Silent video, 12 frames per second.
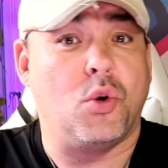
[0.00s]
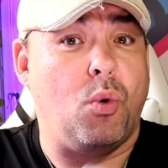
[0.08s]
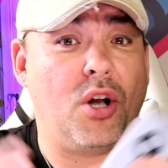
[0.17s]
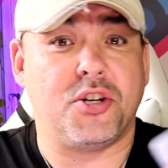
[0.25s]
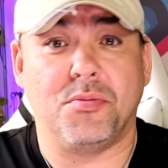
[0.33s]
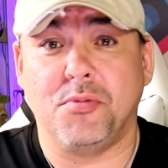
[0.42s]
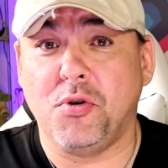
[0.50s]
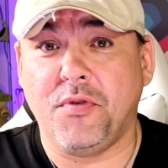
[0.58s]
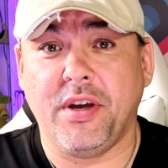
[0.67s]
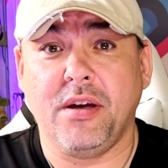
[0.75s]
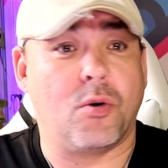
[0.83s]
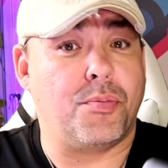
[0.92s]
to watch a
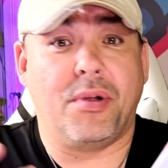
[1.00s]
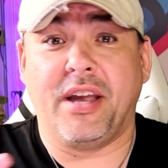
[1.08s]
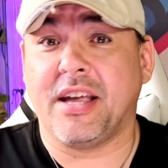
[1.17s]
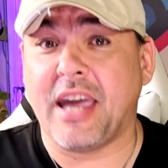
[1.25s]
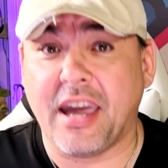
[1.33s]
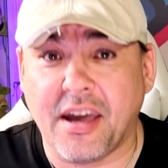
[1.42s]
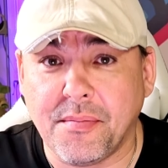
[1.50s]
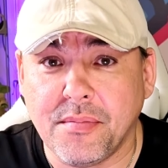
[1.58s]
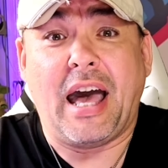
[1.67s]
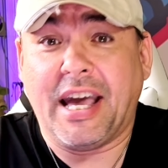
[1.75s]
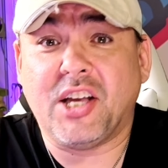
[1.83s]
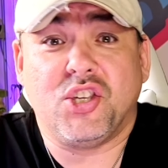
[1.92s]
movie or play a game.
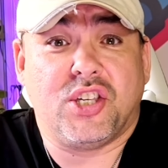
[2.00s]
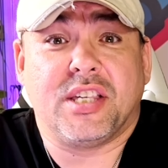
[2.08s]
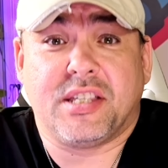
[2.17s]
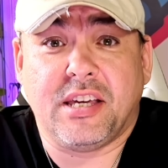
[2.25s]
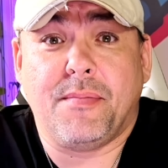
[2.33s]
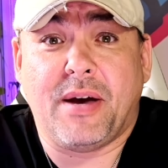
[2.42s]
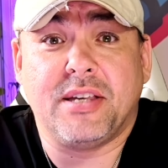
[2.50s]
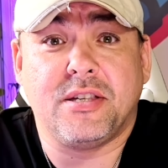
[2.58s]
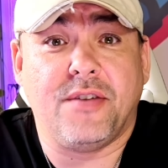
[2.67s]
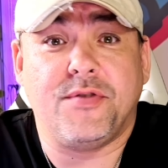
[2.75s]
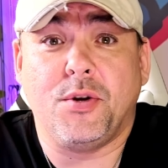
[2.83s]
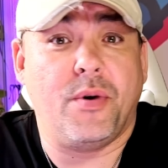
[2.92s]
I can just see
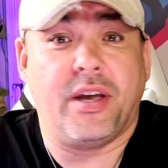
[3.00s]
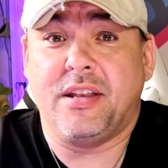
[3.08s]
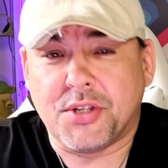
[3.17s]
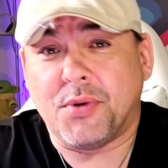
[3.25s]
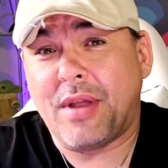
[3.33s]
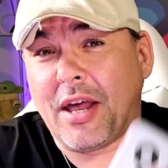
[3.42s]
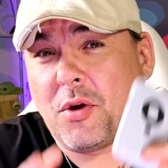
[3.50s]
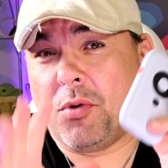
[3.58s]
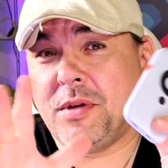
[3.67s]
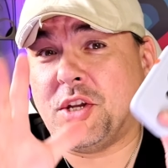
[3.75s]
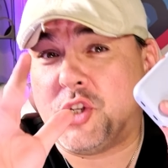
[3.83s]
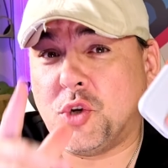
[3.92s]
myself doing it. So not
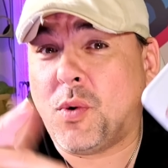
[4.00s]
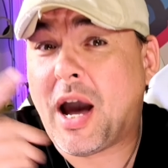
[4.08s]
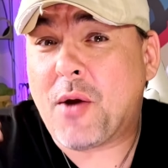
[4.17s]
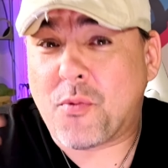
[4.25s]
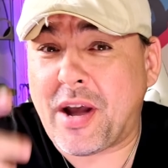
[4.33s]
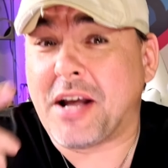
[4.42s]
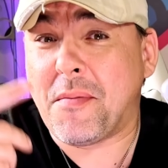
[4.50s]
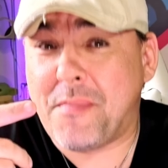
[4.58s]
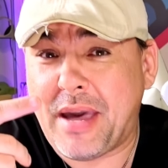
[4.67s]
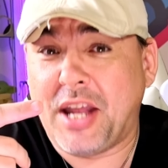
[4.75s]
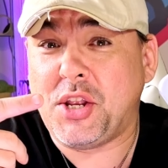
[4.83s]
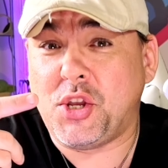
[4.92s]
only do I
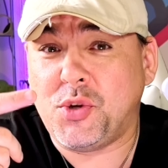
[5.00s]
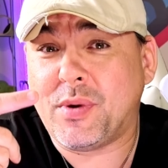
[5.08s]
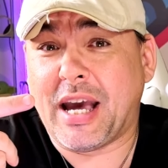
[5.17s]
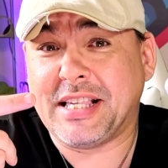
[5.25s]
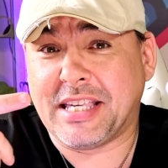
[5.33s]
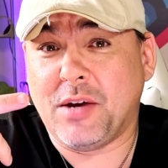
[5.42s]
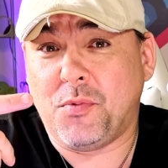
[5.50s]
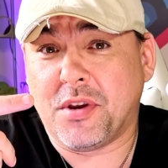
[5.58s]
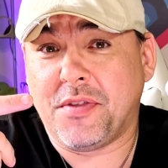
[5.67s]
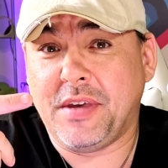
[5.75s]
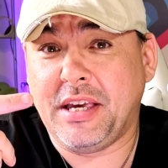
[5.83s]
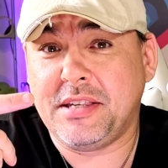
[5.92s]
recommend you guys get one
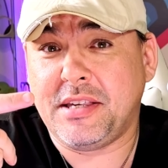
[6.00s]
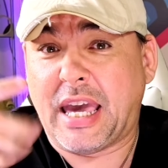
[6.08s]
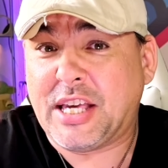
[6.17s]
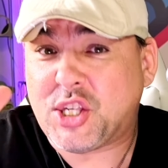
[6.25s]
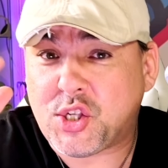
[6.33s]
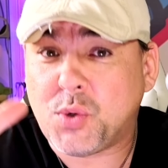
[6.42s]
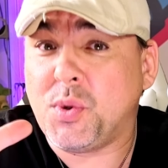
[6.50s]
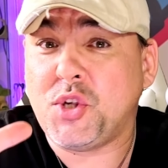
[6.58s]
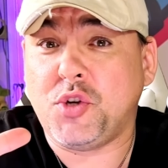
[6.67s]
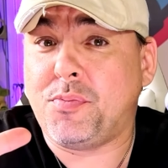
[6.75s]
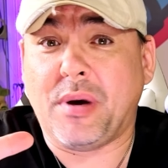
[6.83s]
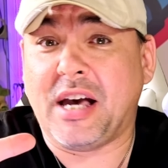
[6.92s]
of these as soon
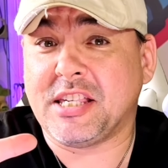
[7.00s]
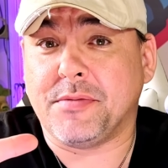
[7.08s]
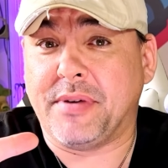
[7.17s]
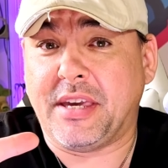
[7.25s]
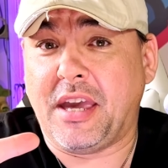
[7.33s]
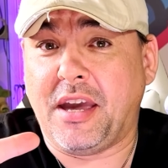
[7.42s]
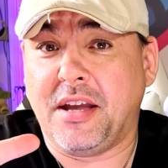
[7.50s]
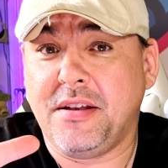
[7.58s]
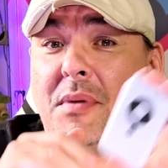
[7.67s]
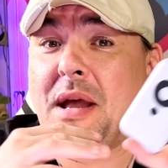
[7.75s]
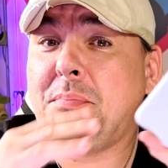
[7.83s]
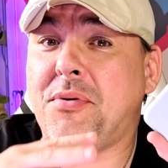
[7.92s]
as you possibly can,
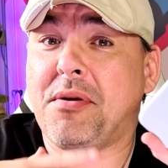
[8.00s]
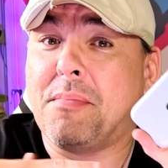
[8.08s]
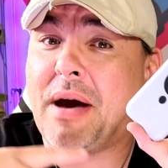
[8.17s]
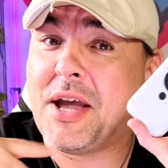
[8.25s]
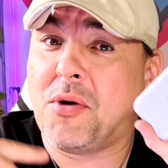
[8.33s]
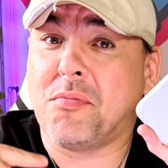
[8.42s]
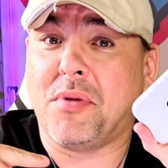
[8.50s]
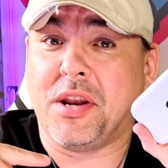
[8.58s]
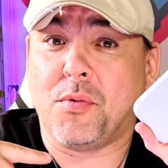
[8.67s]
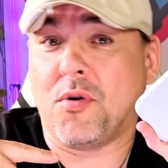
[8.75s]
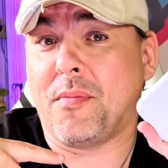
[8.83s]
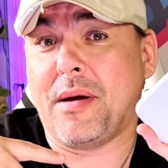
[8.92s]
but I'm putting my own money
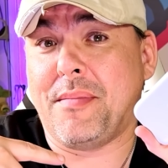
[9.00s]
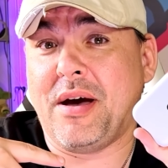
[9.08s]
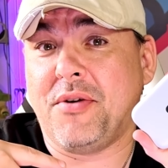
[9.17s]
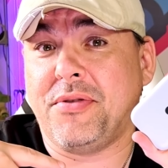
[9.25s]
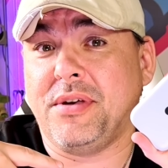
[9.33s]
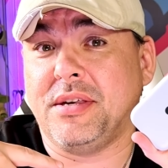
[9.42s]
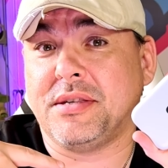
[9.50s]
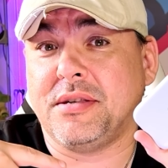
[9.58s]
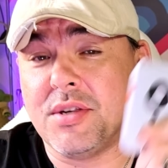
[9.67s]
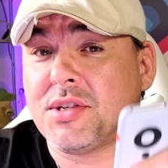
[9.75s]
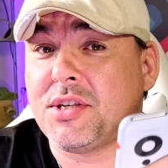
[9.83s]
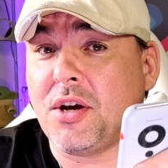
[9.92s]
where my mouth is.
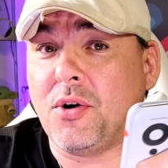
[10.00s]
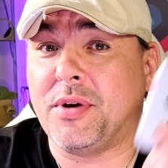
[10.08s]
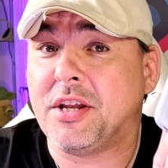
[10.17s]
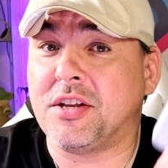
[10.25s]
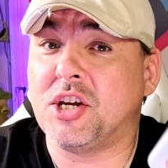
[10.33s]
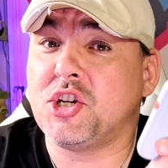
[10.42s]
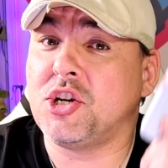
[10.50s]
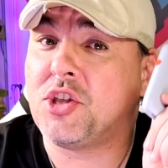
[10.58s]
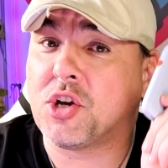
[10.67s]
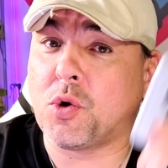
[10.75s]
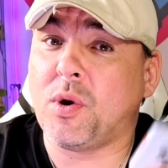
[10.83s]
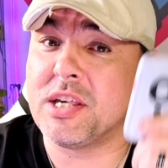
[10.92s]
So in addition to
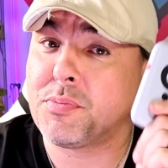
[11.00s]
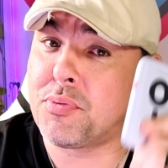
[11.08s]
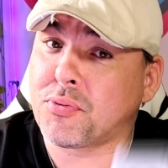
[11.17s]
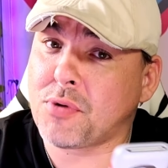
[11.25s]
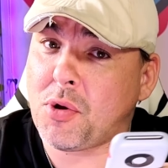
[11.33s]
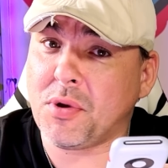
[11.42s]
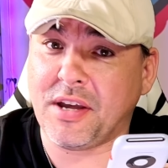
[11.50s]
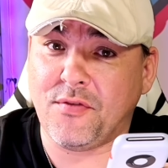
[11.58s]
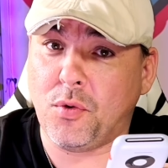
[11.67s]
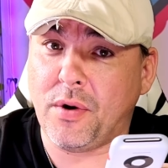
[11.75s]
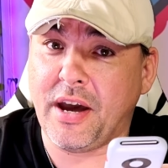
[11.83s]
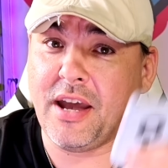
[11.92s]
the Quest Pro
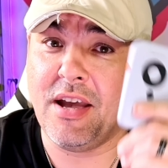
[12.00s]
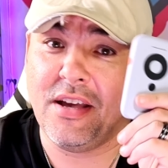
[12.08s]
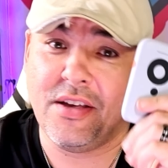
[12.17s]
giveaway,